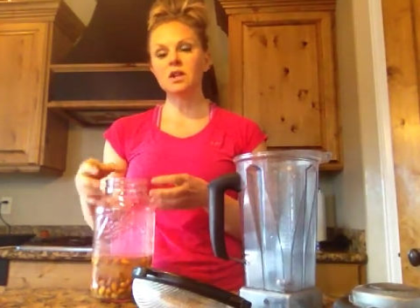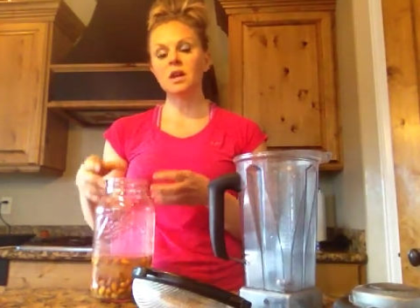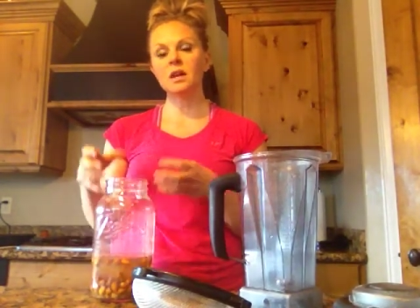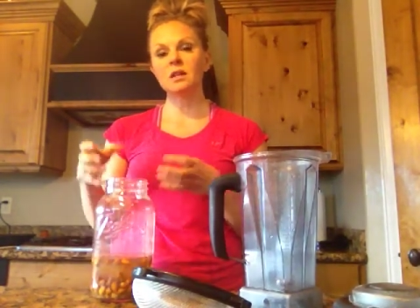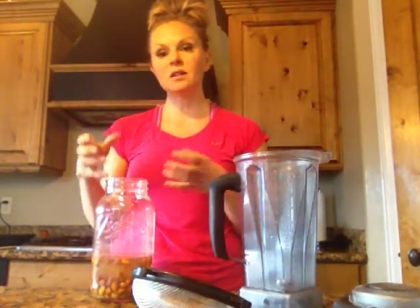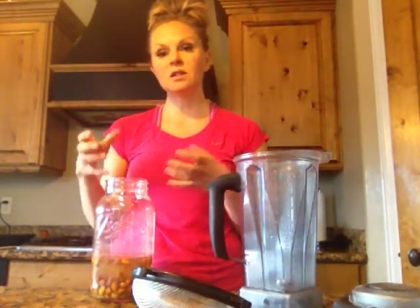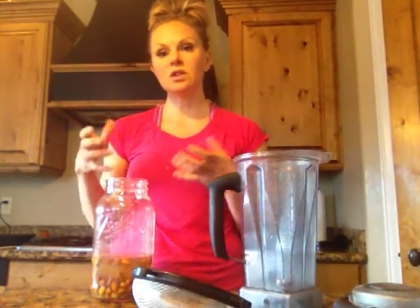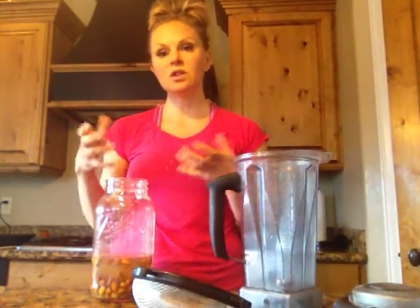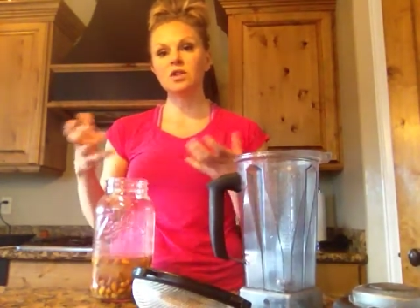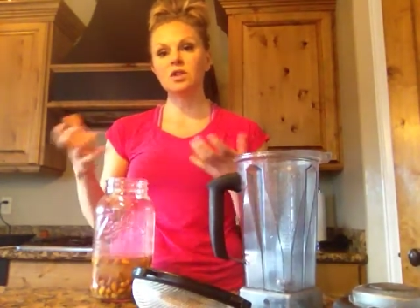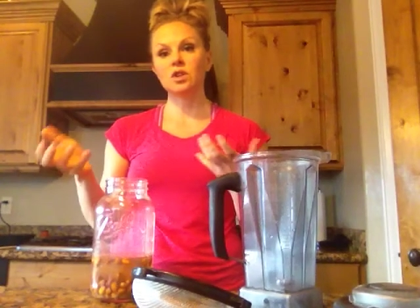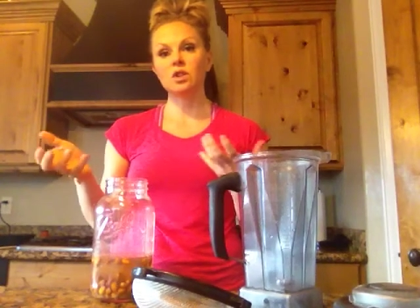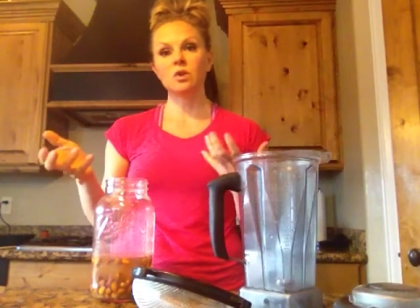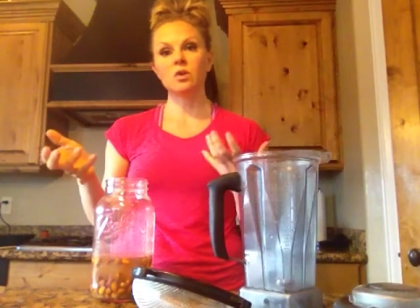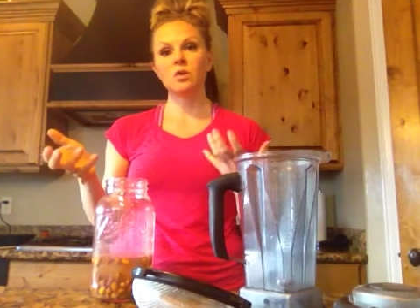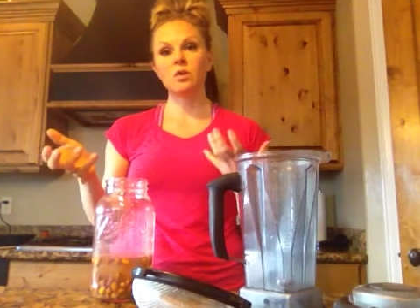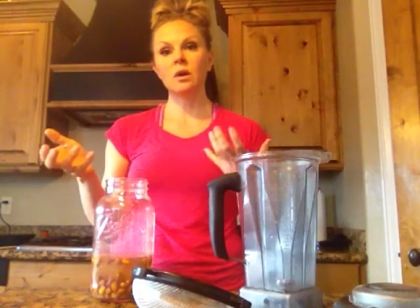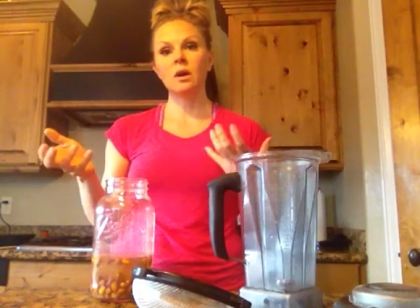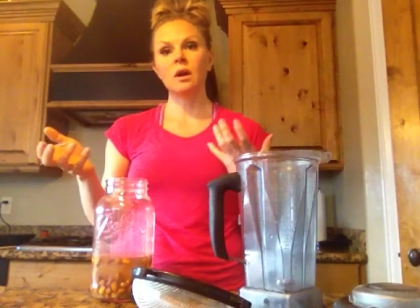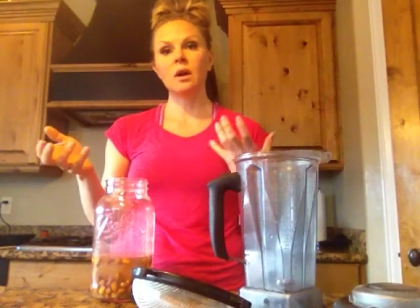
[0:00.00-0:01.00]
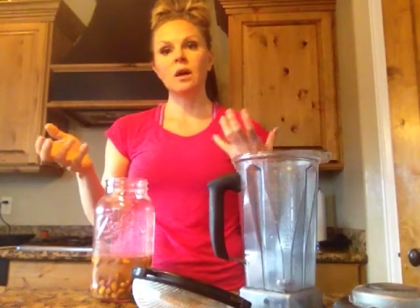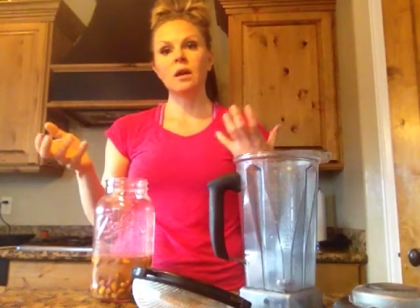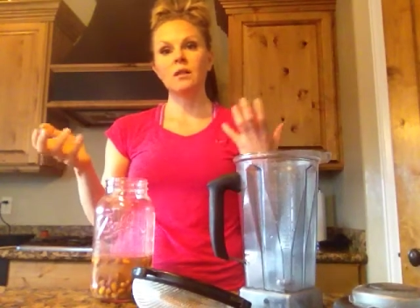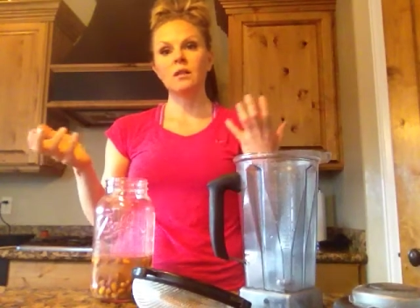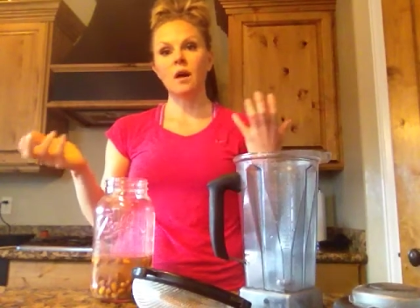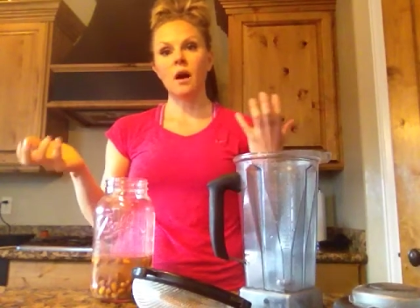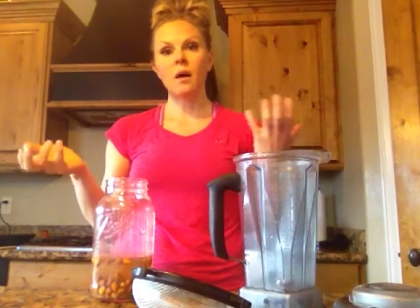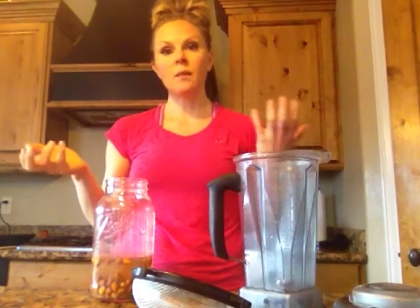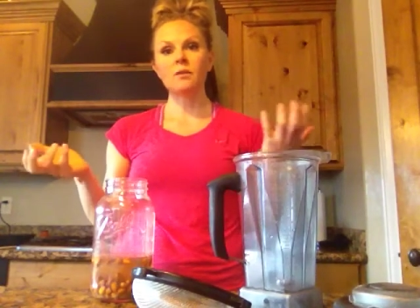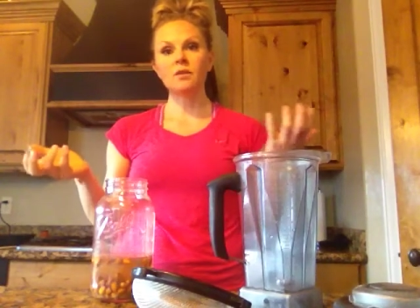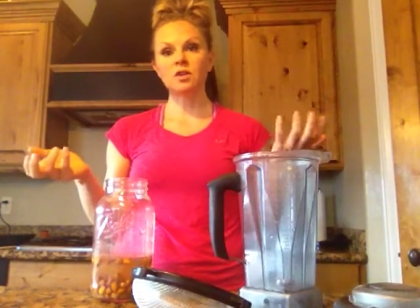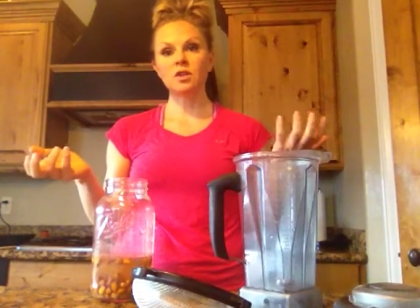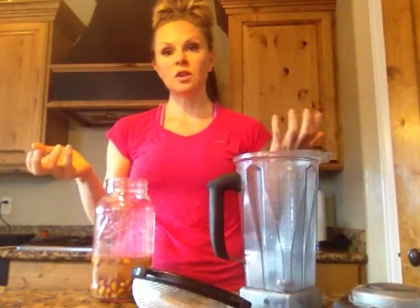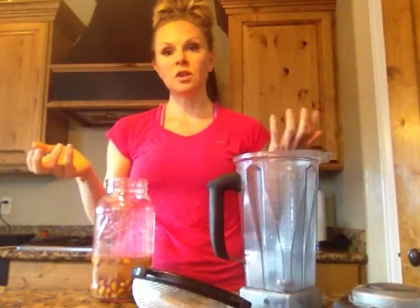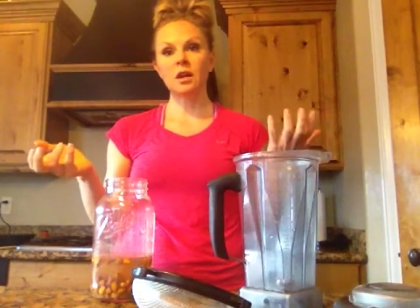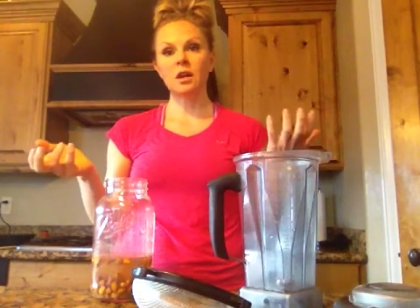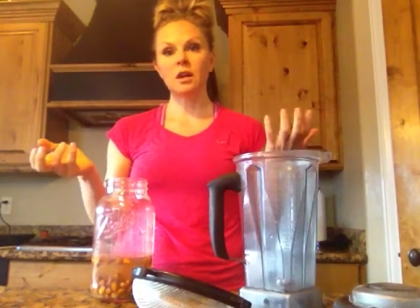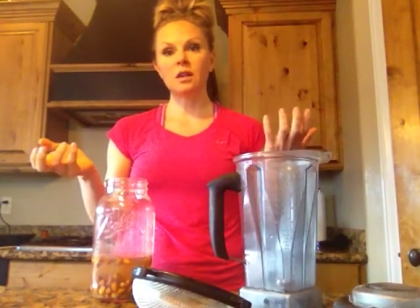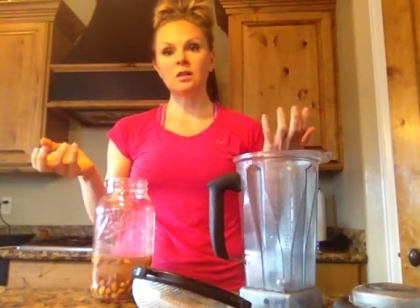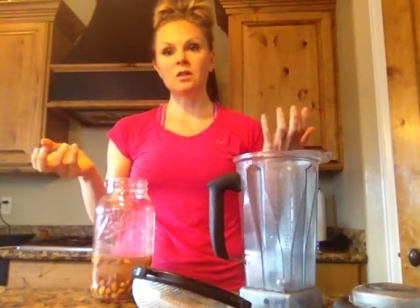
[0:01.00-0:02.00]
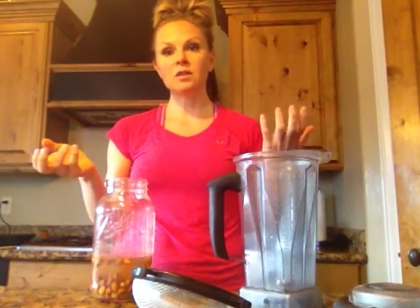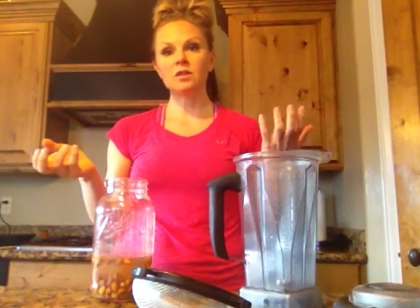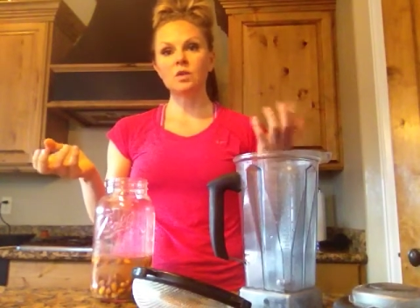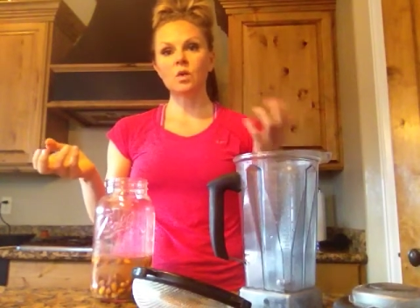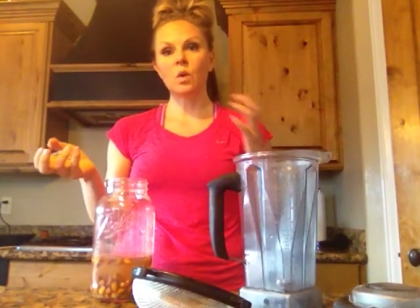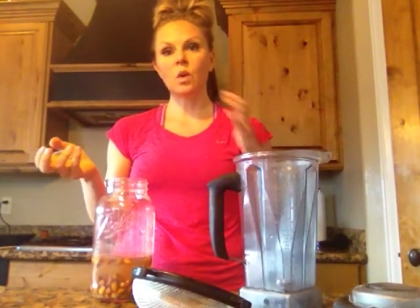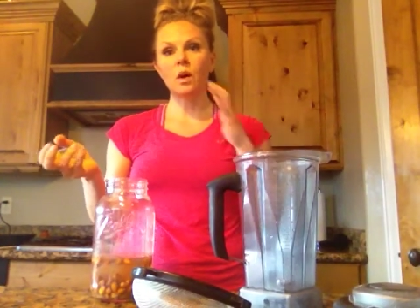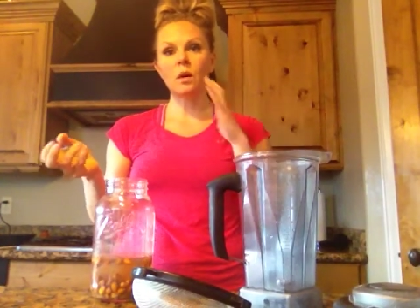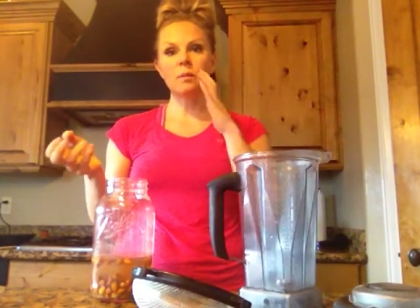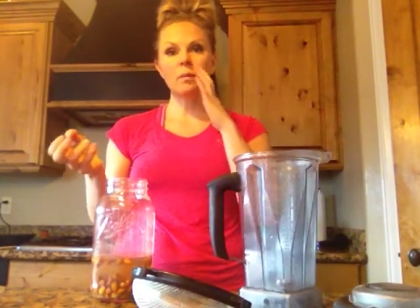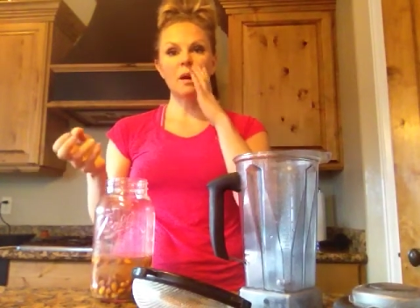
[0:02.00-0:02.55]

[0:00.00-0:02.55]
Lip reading: as you do the almonds you can get in the store.